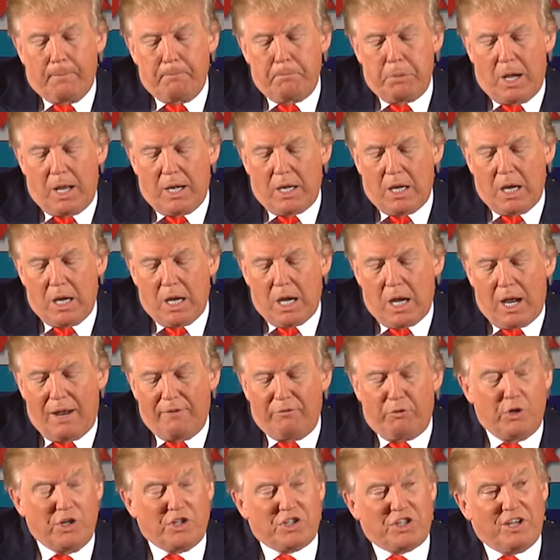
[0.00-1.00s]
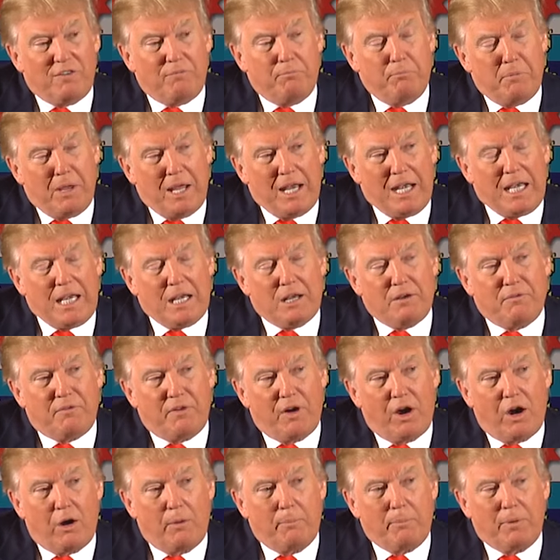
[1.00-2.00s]
But I've received many
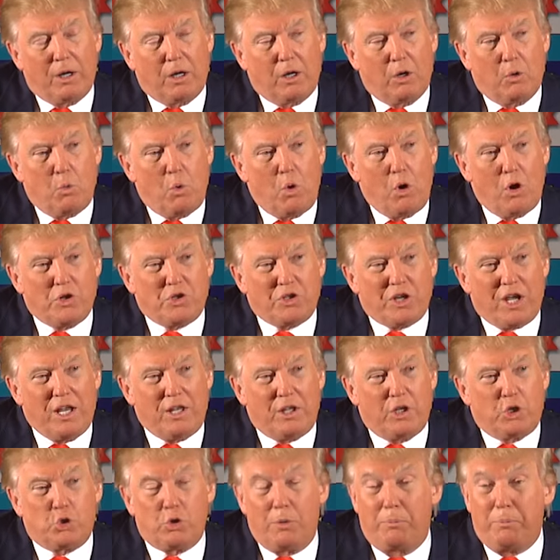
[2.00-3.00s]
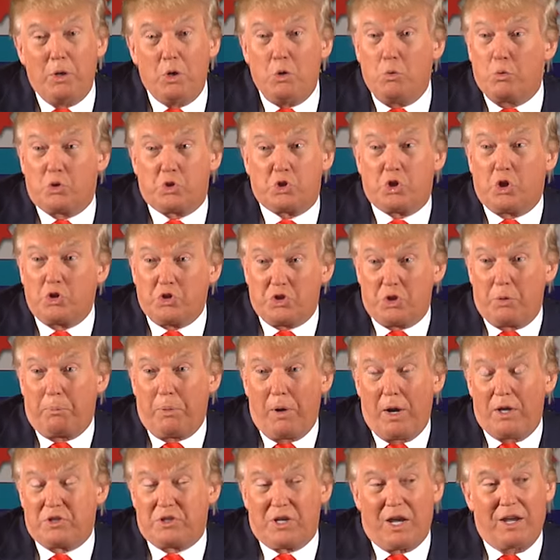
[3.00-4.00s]
environmental awards, and the Tribune was so
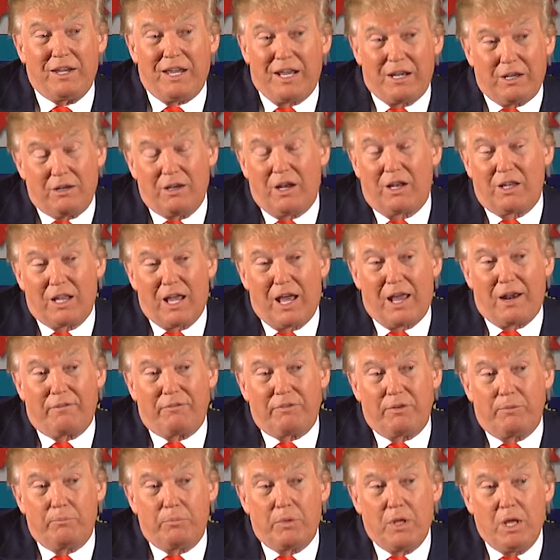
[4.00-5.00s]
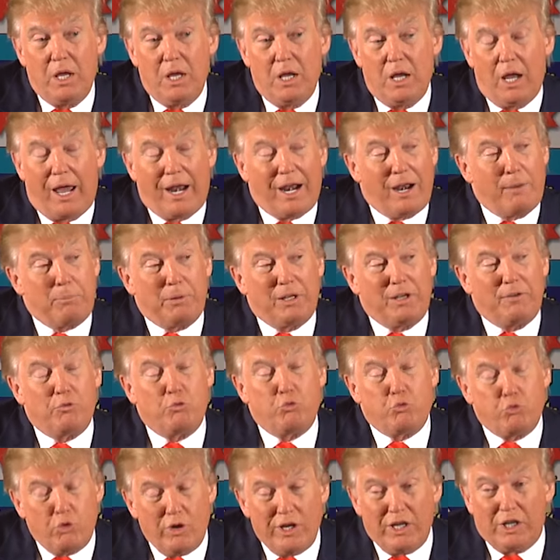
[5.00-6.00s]
surprised. I get a lot of them, and I believe
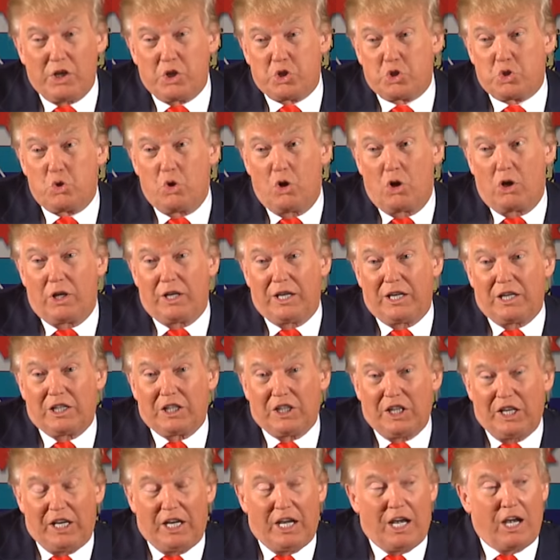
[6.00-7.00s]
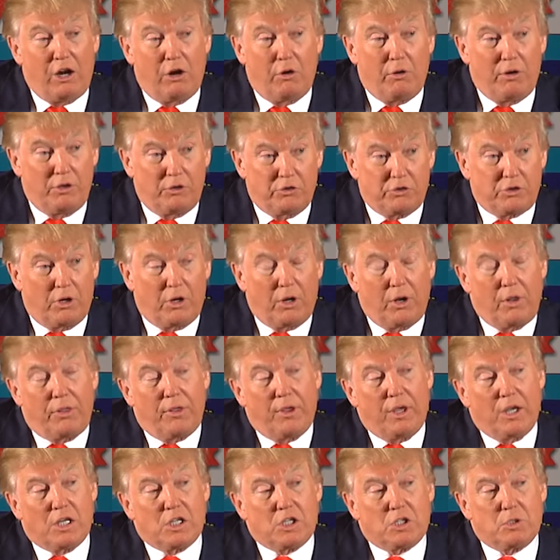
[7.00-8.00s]
really strongly in clean air and certain
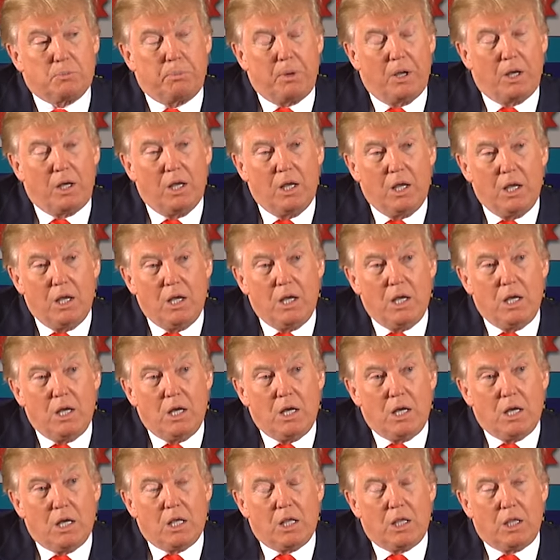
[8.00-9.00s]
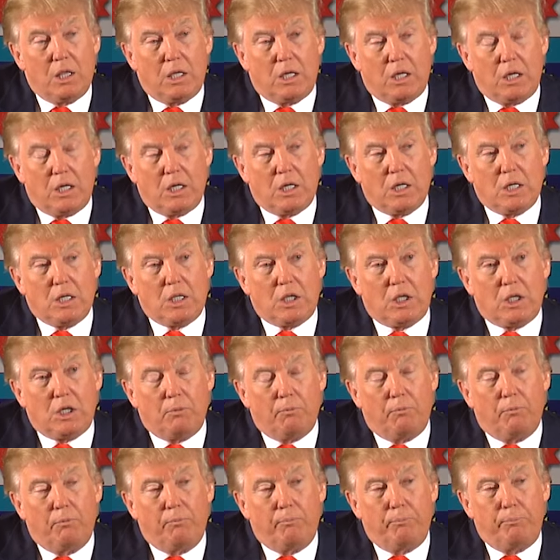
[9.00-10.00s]
things. But the, the
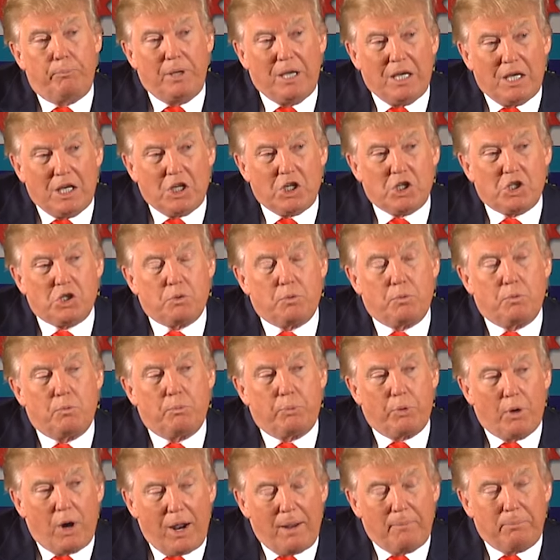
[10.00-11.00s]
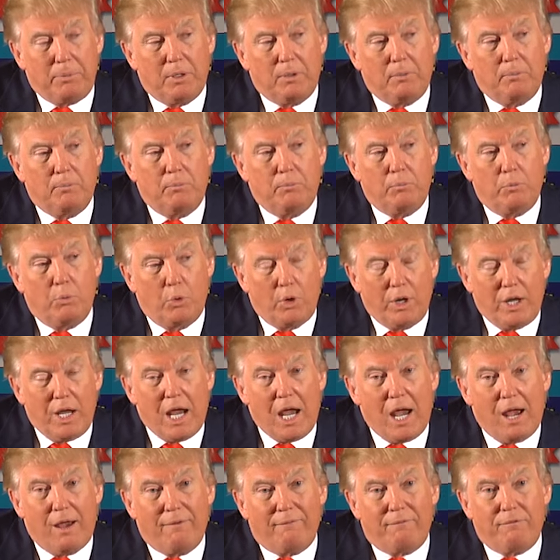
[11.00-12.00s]
biggest problem we
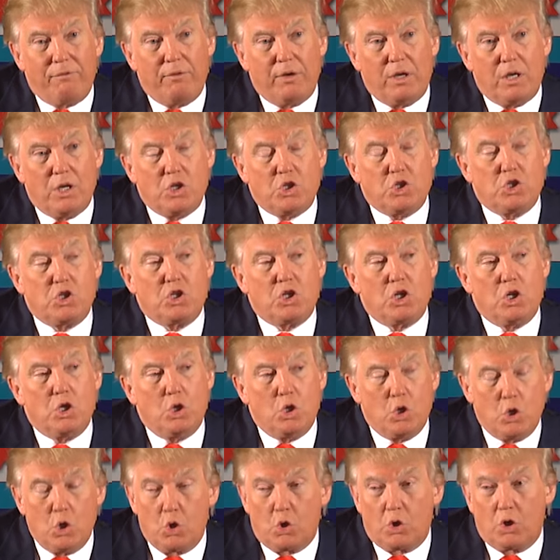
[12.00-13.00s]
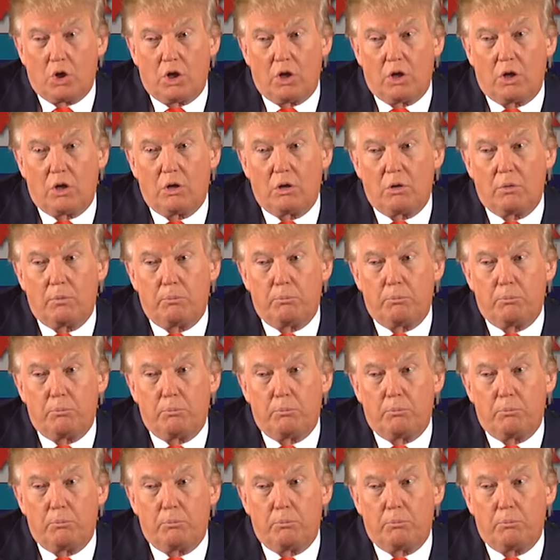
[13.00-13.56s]
have is nuclear